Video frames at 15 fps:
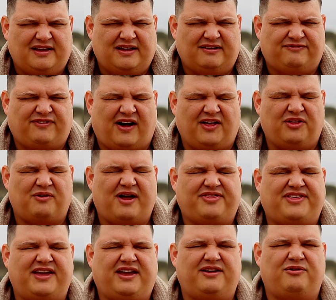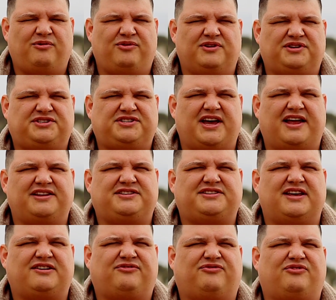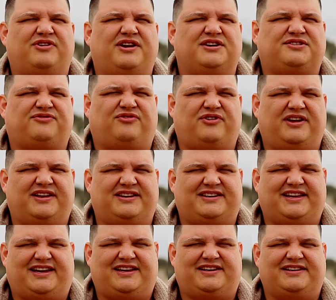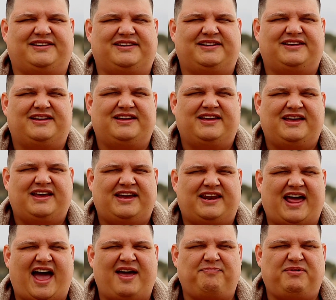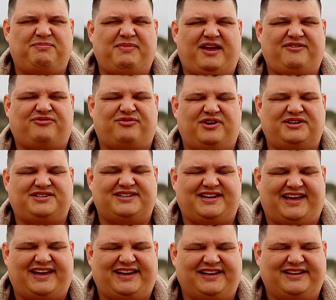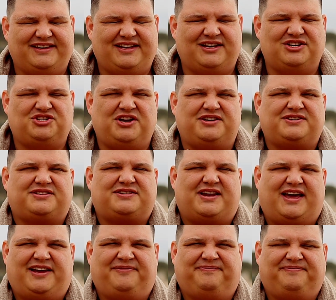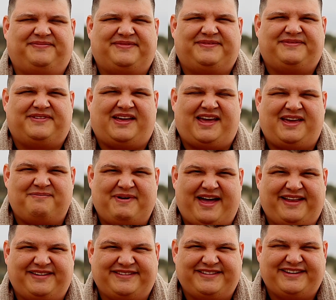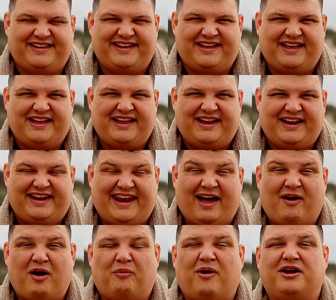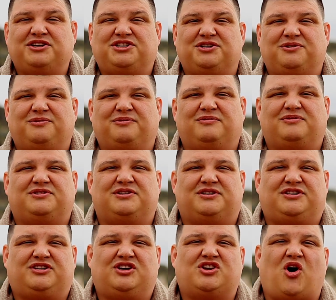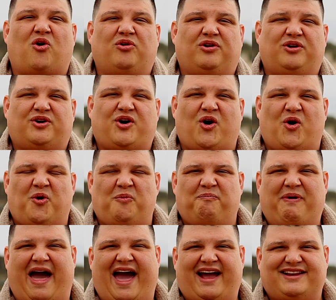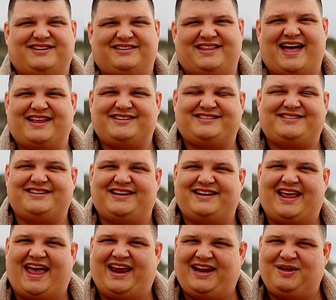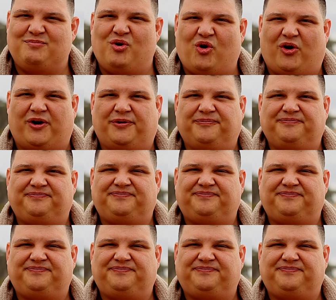And Father, I thank you who the Son sets free is free indeed. And I've been made free today in Jesus' name. Amen. Now I want you to don't go back to that sin anymore.